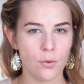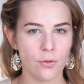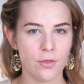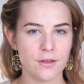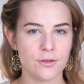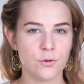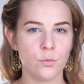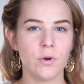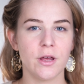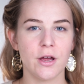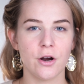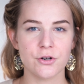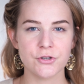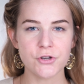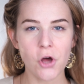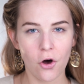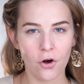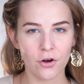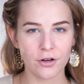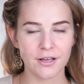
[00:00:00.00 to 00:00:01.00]
that we are
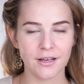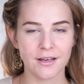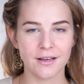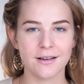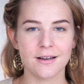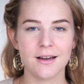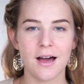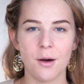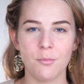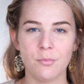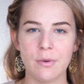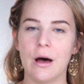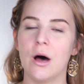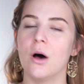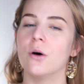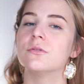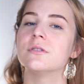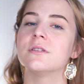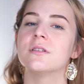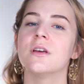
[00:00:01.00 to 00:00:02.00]
talking
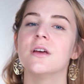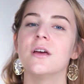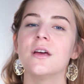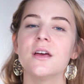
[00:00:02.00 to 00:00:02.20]
about